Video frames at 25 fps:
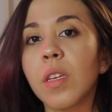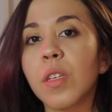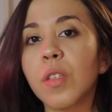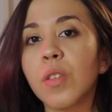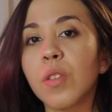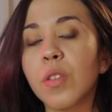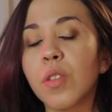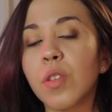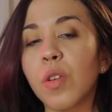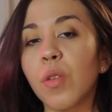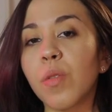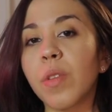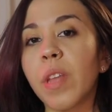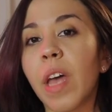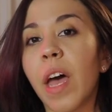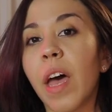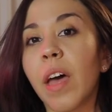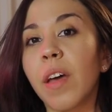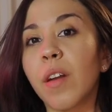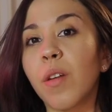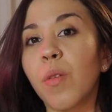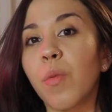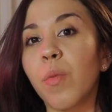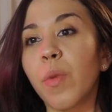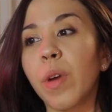so
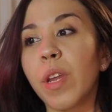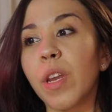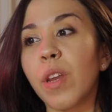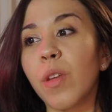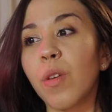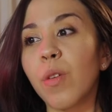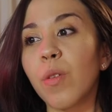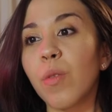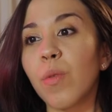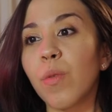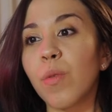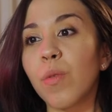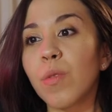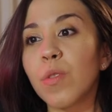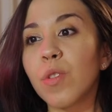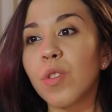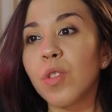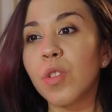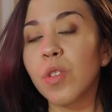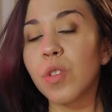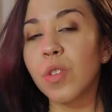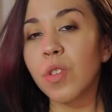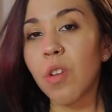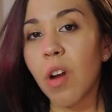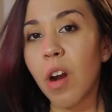that when you
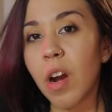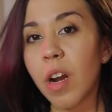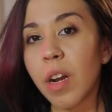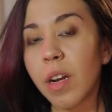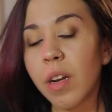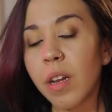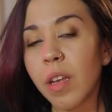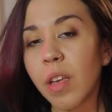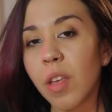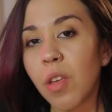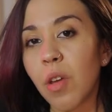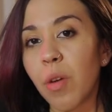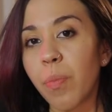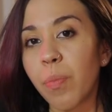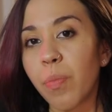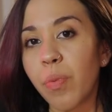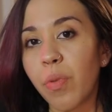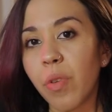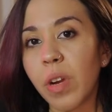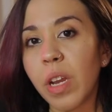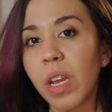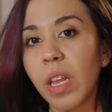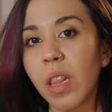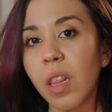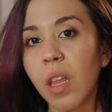start your
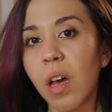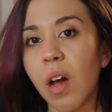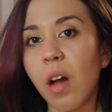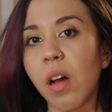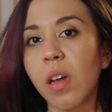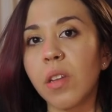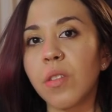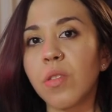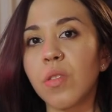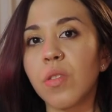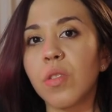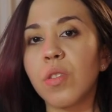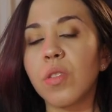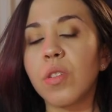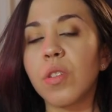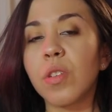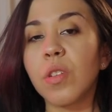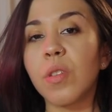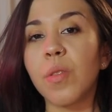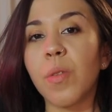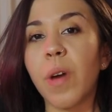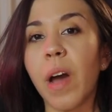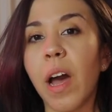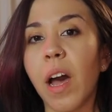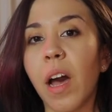pre launch,
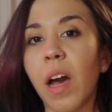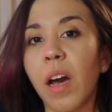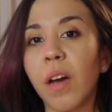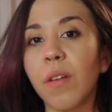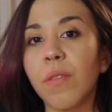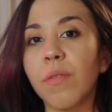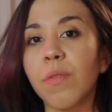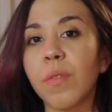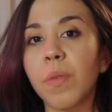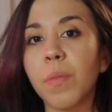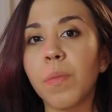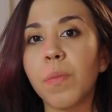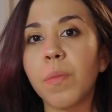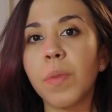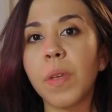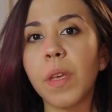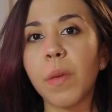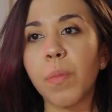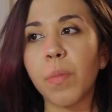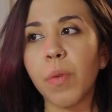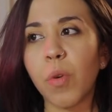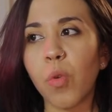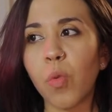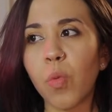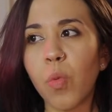you have
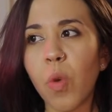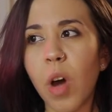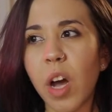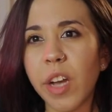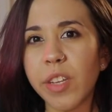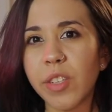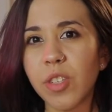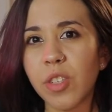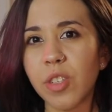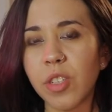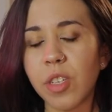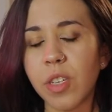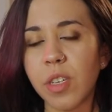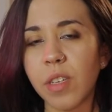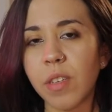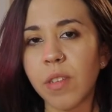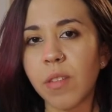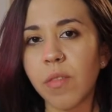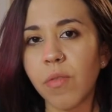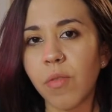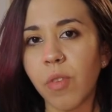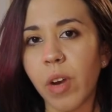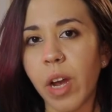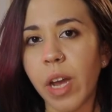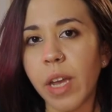people watching,
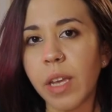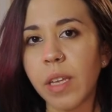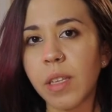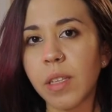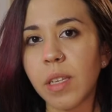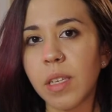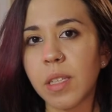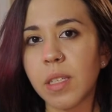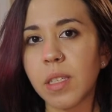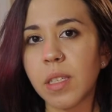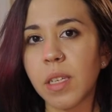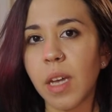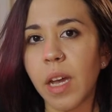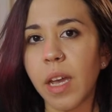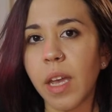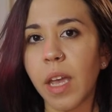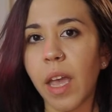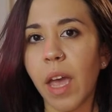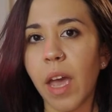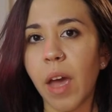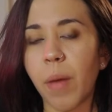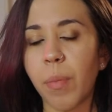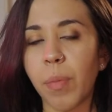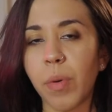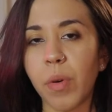right? It's like
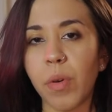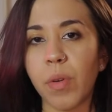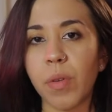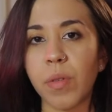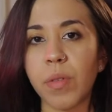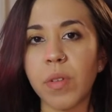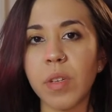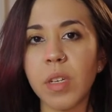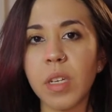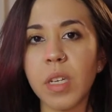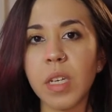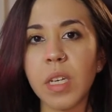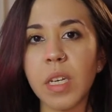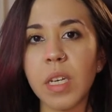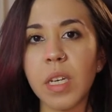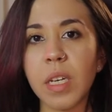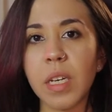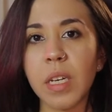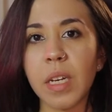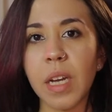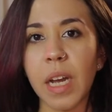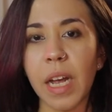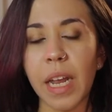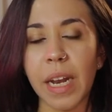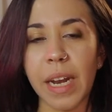Apple
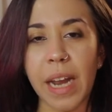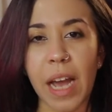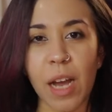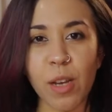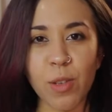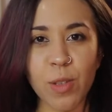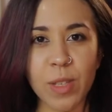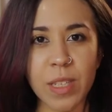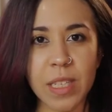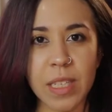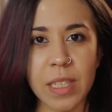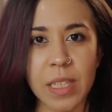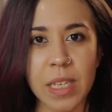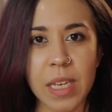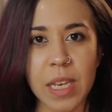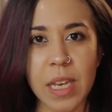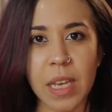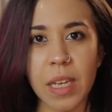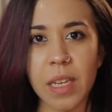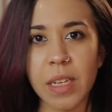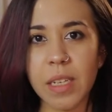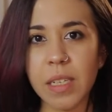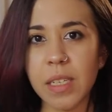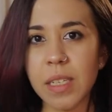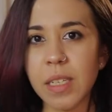announces
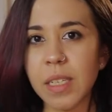it,